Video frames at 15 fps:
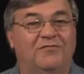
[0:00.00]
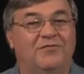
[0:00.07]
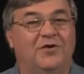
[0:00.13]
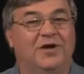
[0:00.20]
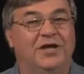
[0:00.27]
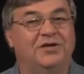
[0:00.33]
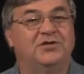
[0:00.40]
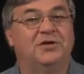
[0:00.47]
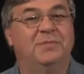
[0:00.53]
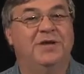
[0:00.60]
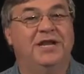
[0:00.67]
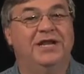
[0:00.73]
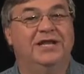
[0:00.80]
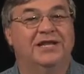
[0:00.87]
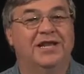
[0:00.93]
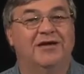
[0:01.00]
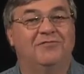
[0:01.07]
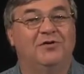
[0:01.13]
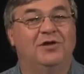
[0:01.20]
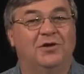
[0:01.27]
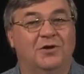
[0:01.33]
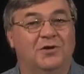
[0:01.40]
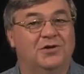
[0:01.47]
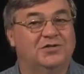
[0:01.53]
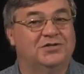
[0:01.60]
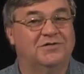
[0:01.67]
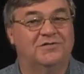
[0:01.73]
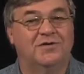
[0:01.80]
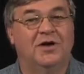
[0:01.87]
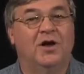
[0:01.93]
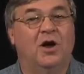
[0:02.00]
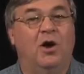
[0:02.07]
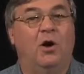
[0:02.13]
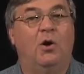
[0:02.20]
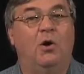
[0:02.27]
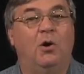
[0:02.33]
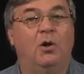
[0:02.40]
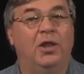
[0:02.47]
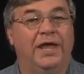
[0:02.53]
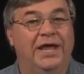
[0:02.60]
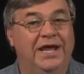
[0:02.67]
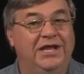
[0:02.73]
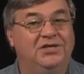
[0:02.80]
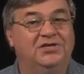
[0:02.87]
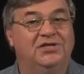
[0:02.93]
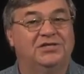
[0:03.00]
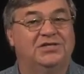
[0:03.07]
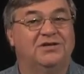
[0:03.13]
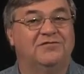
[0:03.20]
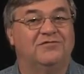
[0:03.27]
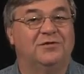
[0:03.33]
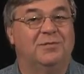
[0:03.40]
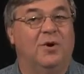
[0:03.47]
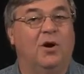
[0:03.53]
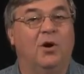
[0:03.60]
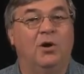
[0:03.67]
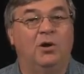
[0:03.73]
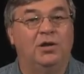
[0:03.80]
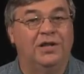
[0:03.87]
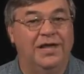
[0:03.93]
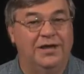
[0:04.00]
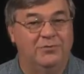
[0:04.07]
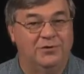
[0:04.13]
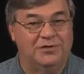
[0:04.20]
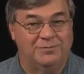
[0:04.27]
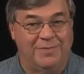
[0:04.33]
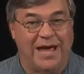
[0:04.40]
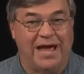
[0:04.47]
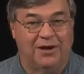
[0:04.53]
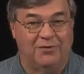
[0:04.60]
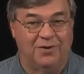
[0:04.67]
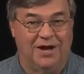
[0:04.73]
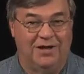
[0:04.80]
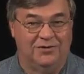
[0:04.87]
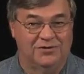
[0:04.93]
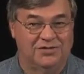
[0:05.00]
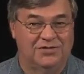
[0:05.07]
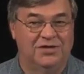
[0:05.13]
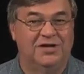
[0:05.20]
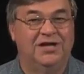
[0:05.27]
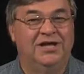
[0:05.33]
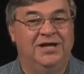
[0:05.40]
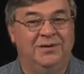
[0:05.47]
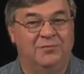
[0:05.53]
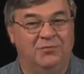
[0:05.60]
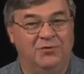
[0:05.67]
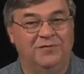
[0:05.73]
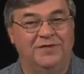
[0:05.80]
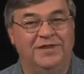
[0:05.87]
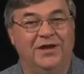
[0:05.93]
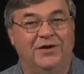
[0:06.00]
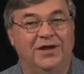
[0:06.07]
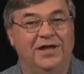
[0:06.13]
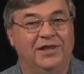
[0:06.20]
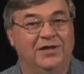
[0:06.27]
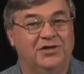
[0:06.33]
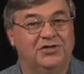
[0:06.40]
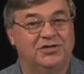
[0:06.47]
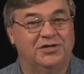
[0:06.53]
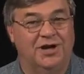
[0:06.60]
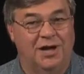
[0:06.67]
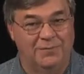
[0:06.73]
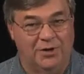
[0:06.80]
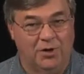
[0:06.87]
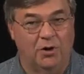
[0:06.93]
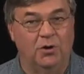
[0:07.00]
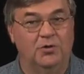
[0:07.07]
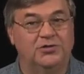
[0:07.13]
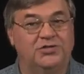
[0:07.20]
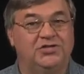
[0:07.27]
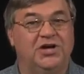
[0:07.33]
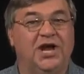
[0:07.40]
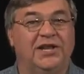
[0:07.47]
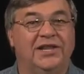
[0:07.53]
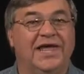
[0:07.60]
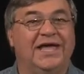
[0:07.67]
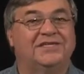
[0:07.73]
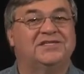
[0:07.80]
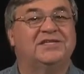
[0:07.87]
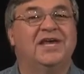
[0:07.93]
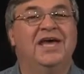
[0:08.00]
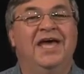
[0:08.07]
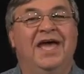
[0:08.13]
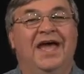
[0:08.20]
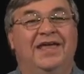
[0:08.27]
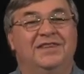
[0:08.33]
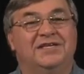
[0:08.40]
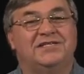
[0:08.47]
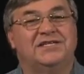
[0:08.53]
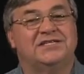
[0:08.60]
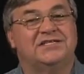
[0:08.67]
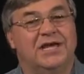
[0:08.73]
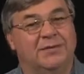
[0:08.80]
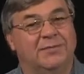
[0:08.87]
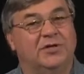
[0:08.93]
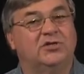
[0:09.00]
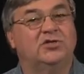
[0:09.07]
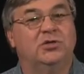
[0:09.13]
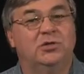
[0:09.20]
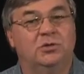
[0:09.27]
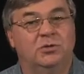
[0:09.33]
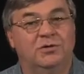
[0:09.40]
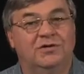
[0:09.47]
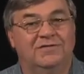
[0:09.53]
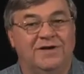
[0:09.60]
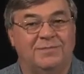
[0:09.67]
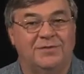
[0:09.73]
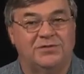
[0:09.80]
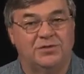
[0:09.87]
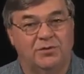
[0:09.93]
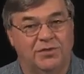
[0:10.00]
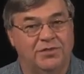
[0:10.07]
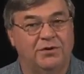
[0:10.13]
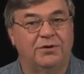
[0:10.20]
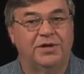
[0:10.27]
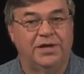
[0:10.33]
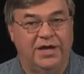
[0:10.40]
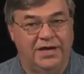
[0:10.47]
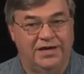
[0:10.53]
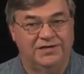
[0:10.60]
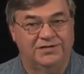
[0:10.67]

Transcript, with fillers: intermediate level learners of all ages and from all language backgrounds improving their English. I'm your host, John Letts, and this is segment two of episode 38.